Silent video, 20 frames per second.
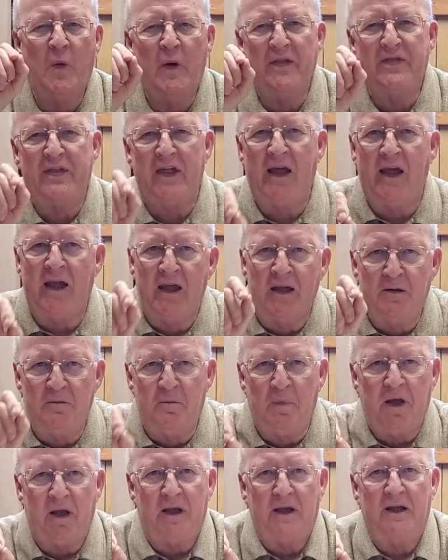within
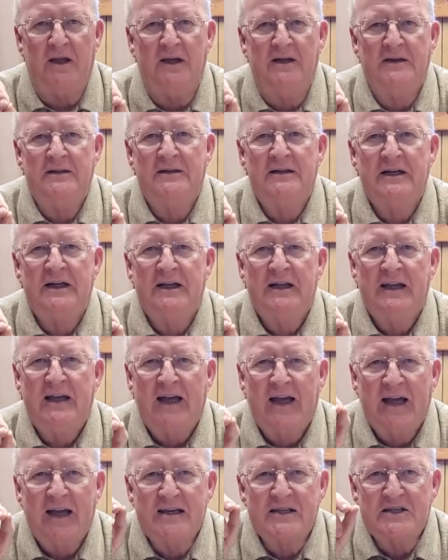me
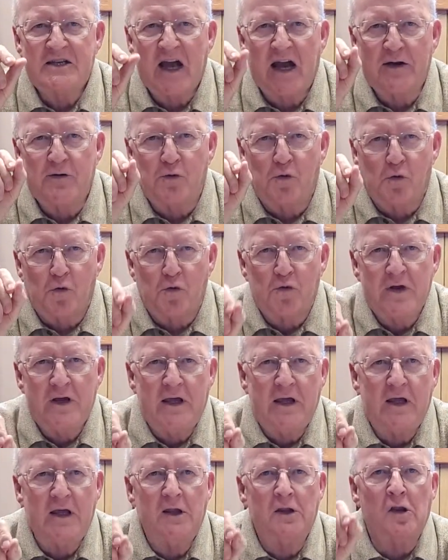as I
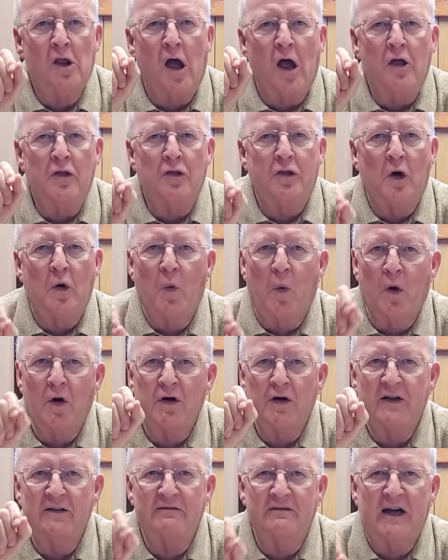read the
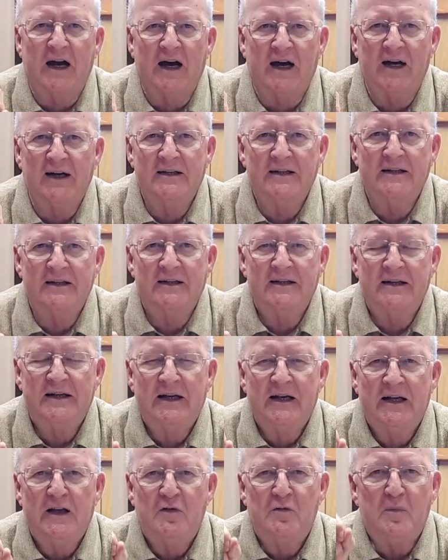Word of God,
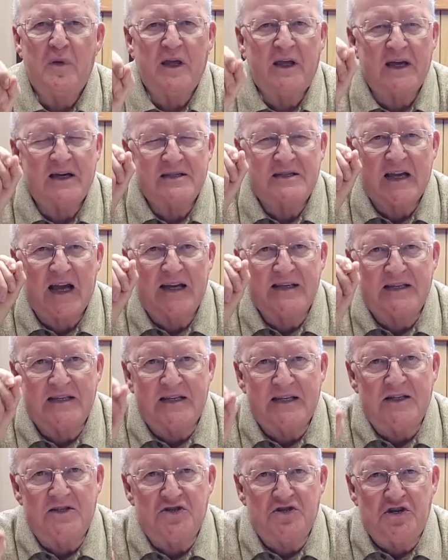because I
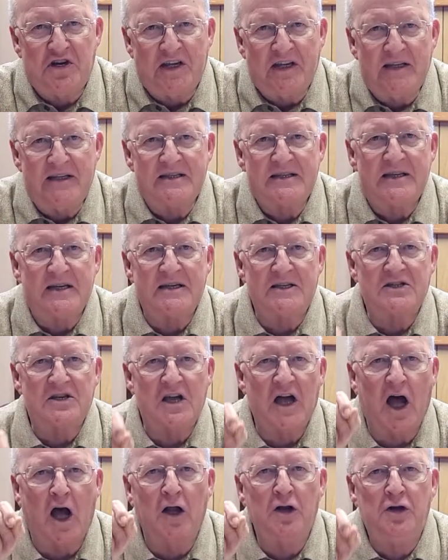see Jesus
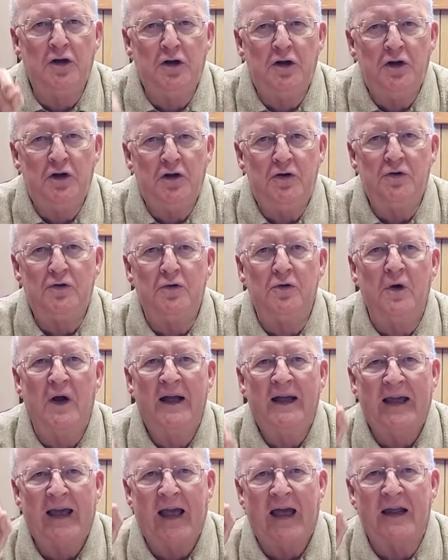anew
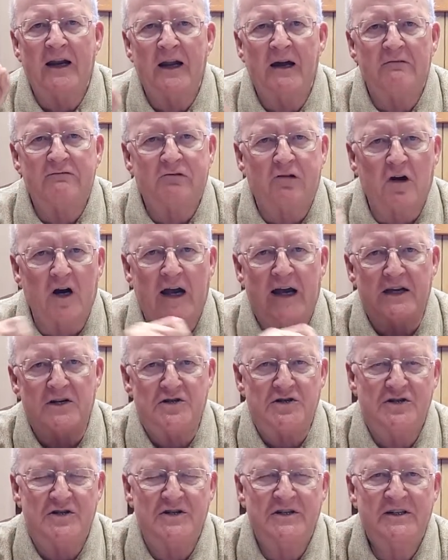and
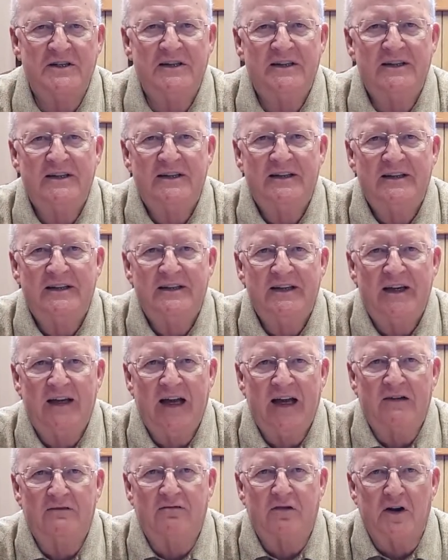afresh
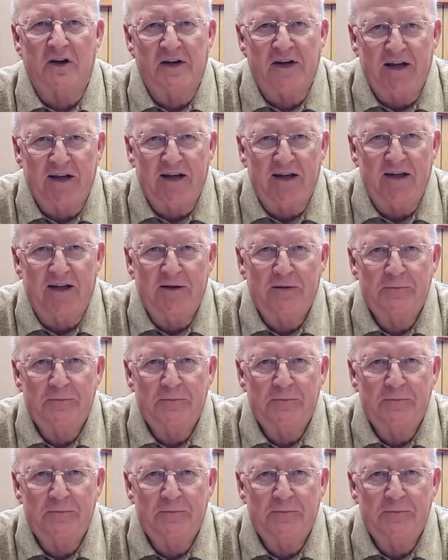every day.